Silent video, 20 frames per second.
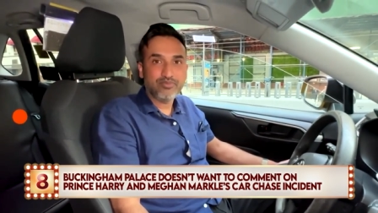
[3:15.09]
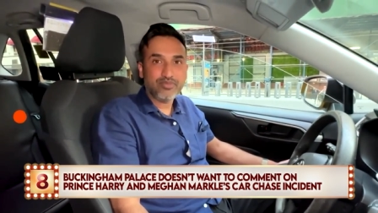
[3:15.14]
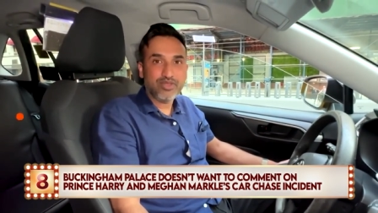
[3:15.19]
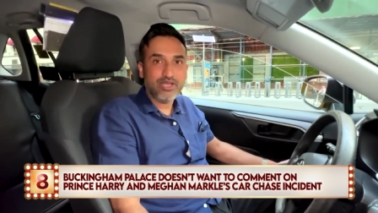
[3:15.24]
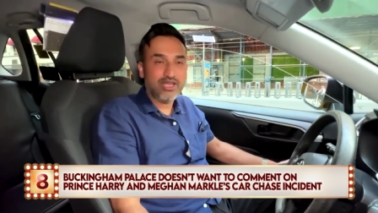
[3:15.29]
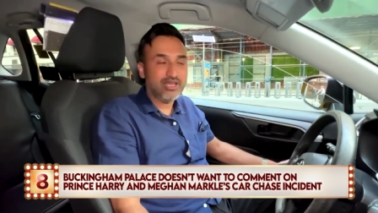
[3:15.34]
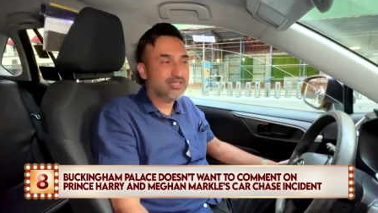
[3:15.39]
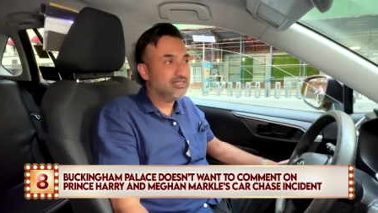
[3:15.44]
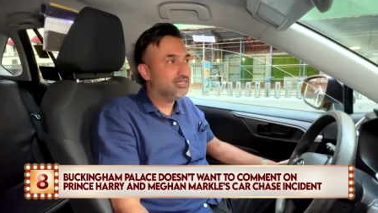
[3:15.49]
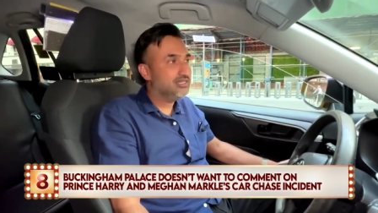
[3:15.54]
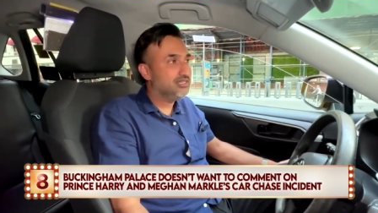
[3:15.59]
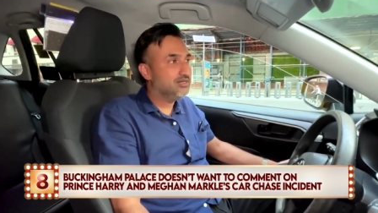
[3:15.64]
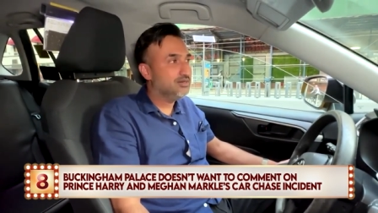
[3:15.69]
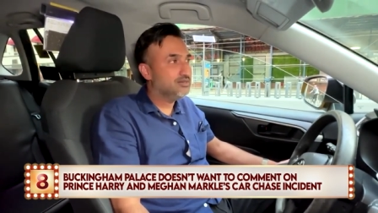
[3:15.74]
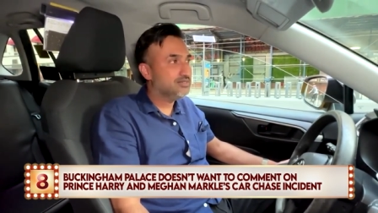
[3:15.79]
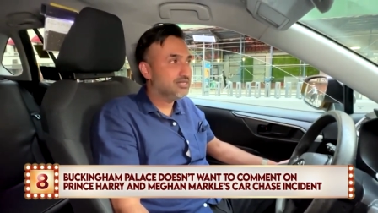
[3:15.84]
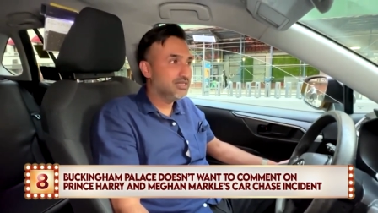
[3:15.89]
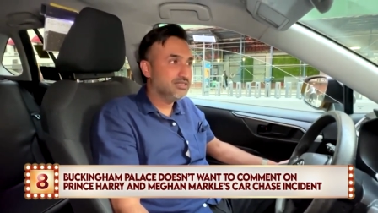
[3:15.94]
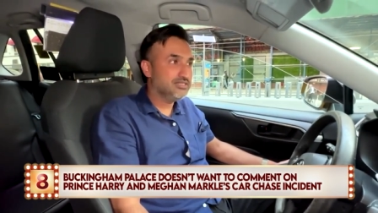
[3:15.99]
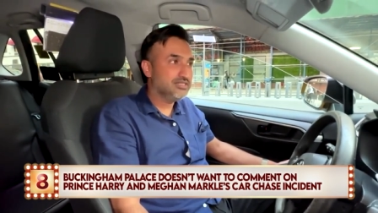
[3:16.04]
And he
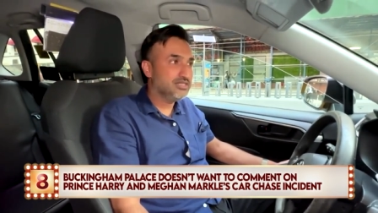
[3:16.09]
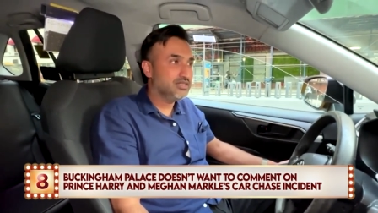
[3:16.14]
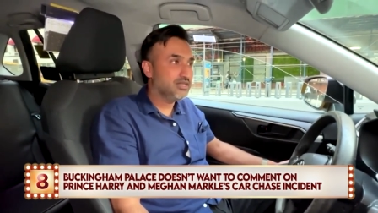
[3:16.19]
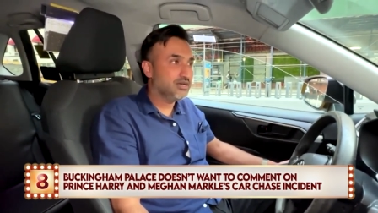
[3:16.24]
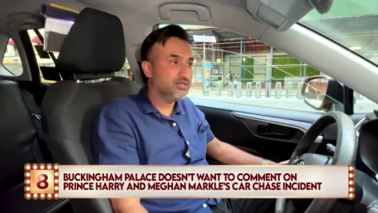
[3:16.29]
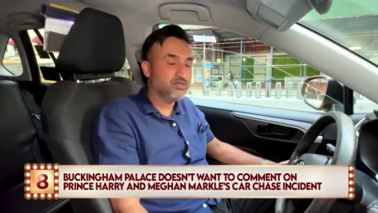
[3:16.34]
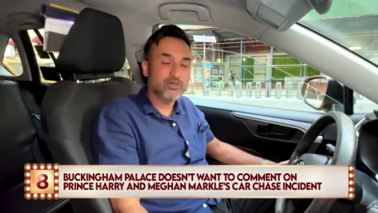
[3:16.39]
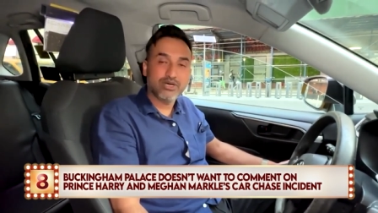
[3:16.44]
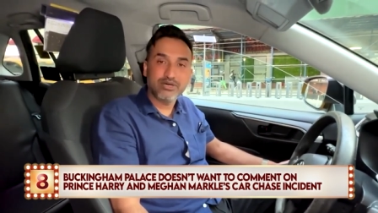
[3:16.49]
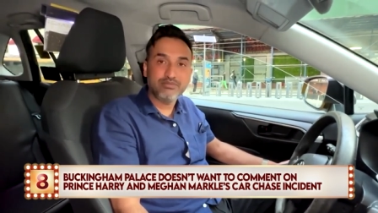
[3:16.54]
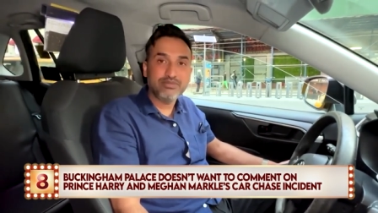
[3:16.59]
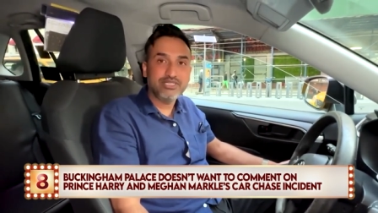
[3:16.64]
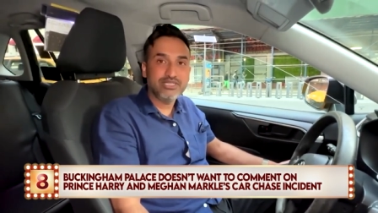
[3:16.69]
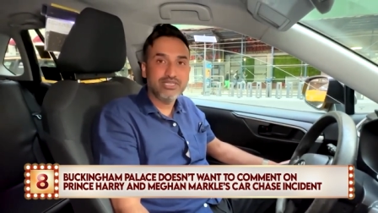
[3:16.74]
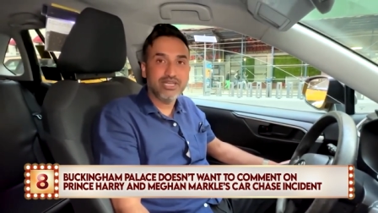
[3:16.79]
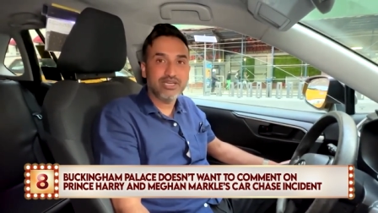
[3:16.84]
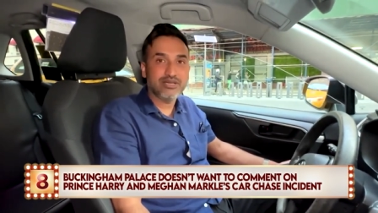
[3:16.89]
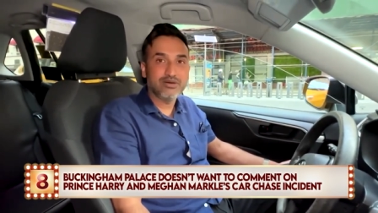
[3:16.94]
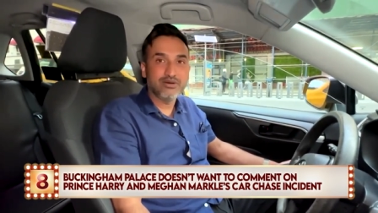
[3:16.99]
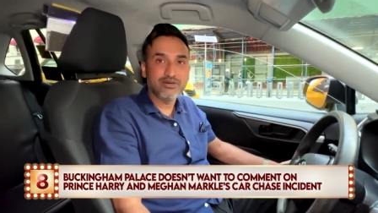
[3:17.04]
goes, listen, are you empty?
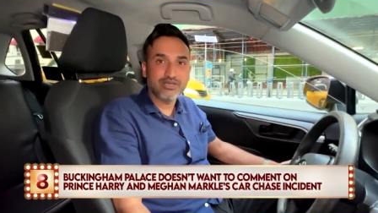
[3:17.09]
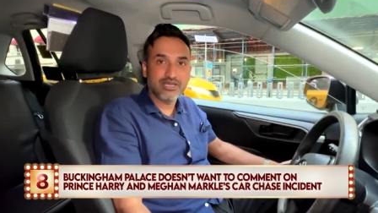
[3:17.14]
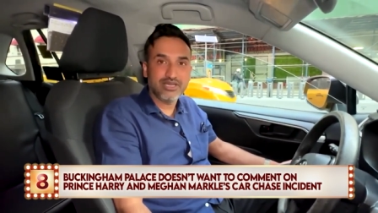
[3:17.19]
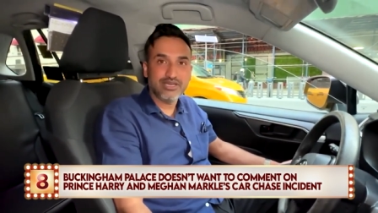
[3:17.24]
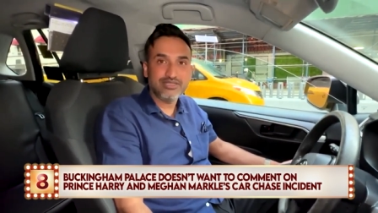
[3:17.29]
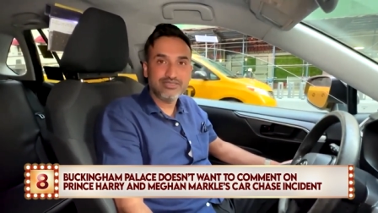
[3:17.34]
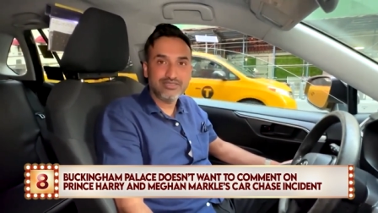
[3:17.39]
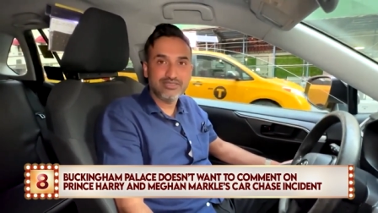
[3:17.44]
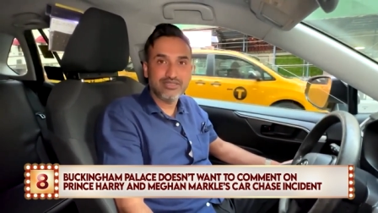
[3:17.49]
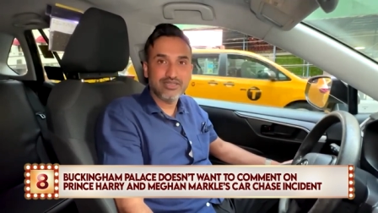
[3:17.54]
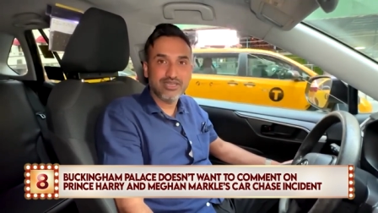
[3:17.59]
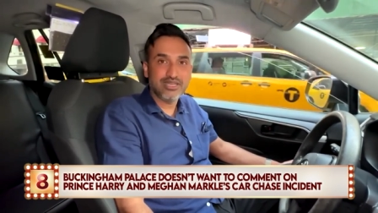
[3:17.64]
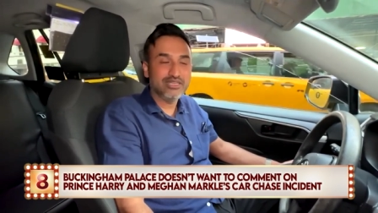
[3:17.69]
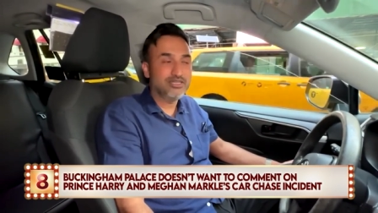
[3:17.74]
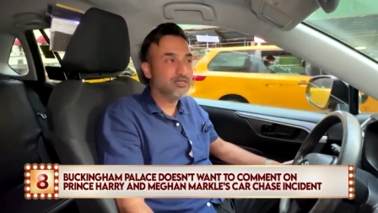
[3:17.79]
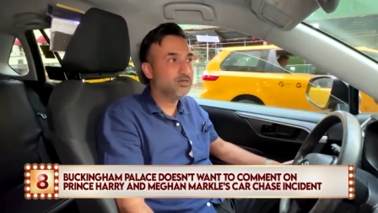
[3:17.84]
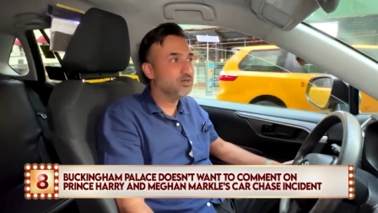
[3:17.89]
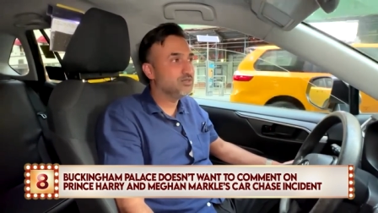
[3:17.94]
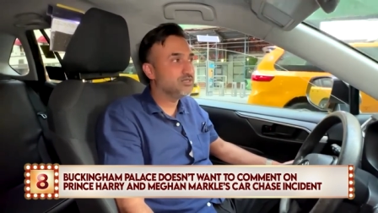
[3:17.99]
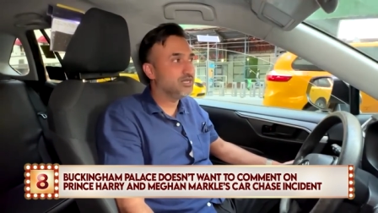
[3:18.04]
I go, yes. And
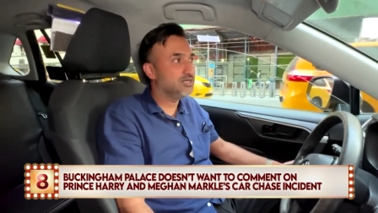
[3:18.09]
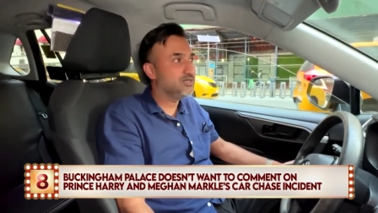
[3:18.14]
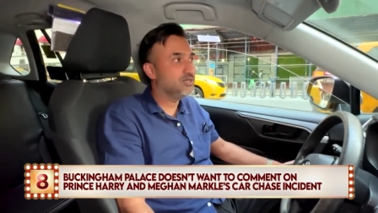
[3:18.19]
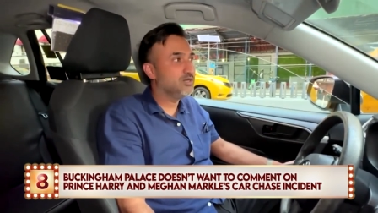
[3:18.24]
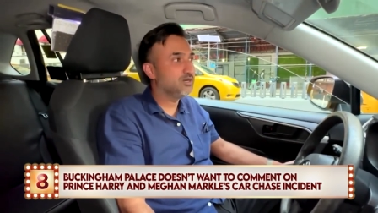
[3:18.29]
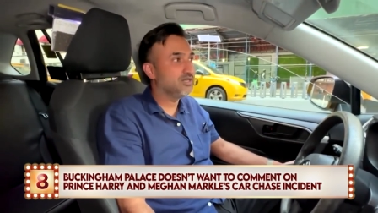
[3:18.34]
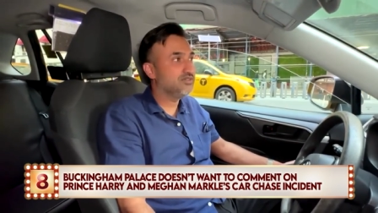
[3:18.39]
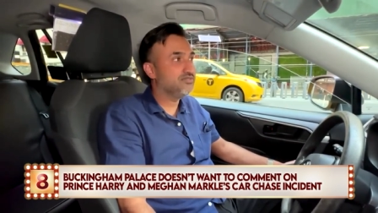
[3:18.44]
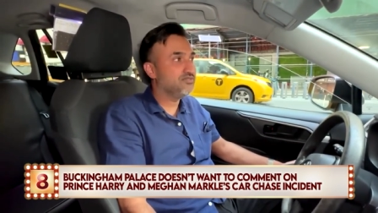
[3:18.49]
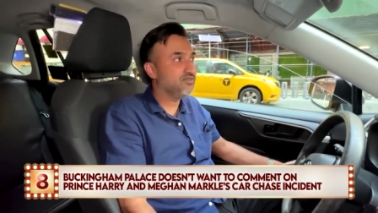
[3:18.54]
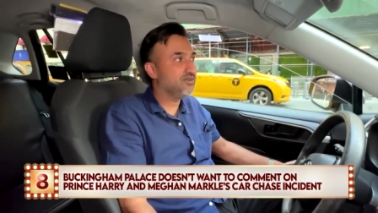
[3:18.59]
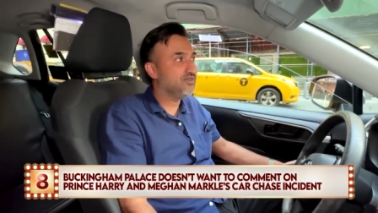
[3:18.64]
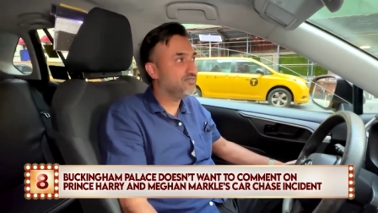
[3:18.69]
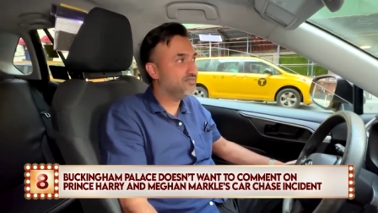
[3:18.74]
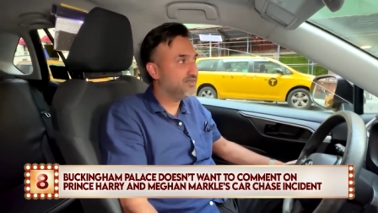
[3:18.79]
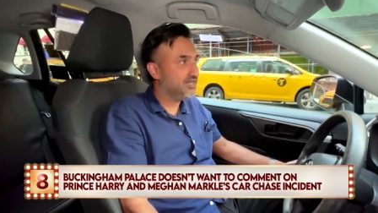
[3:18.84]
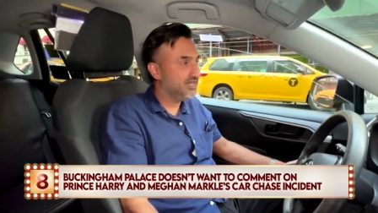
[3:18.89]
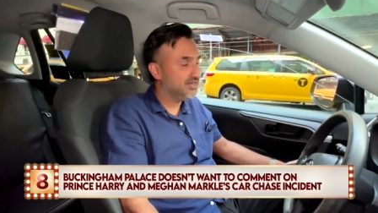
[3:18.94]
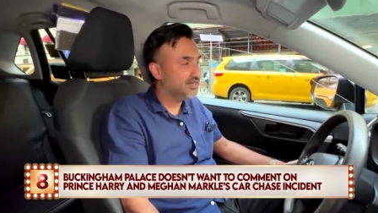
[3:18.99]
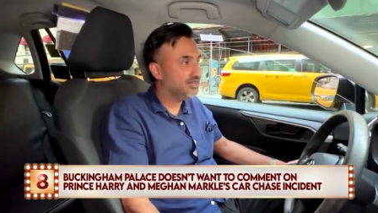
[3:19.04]
he goes, are you looking for a
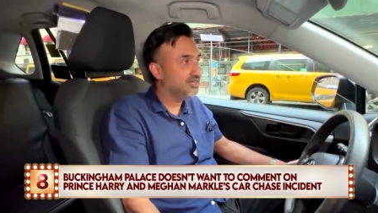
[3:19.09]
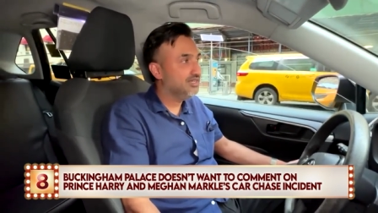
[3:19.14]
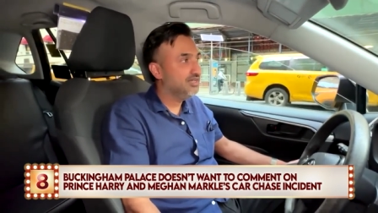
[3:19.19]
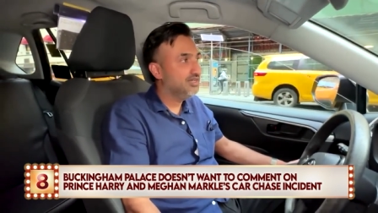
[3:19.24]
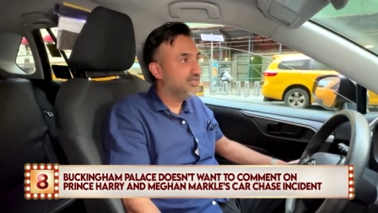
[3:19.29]
fare?